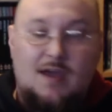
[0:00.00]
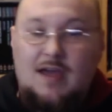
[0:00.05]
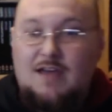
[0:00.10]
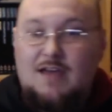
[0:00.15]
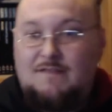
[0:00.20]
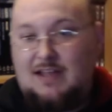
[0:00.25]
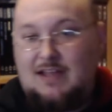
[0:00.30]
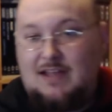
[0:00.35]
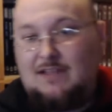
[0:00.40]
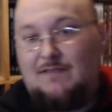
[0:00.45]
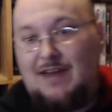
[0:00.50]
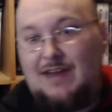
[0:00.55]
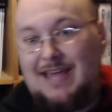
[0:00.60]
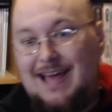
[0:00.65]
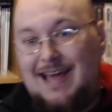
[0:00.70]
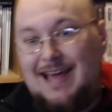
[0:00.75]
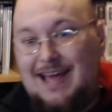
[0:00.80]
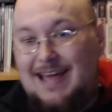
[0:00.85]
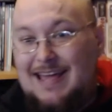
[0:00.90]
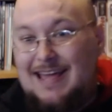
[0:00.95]

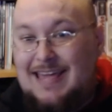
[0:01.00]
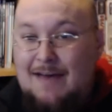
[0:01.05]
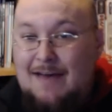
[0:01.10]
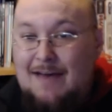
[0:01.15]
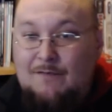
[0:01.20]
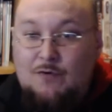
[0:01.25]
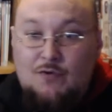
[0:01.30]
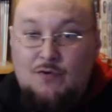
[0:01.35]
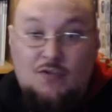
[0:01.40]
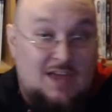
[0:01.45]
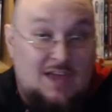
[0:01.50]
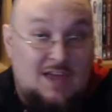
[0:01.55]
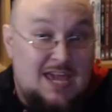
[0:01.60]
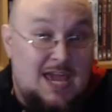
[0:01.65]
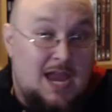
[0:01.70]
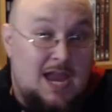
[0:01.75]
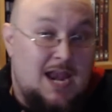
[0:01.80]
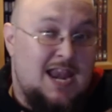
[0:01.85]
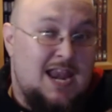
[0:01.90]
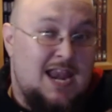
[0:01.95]
effectively gave us
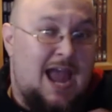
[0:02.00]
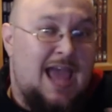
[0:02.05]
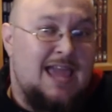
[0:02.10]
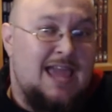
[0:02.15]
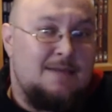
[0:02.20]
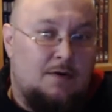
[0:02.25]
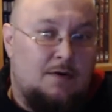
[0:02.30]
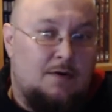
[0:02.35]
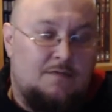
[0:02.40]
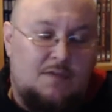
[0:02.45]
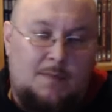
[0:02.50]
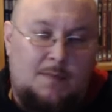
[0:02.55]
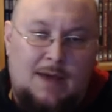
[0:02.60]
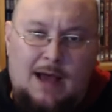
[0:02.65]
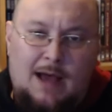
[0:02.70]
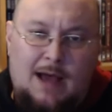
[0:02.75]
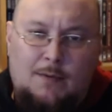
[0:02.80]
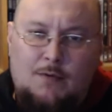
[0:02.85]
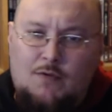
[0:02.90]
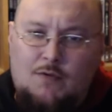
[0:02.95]
the name of the
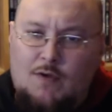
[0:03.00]
power.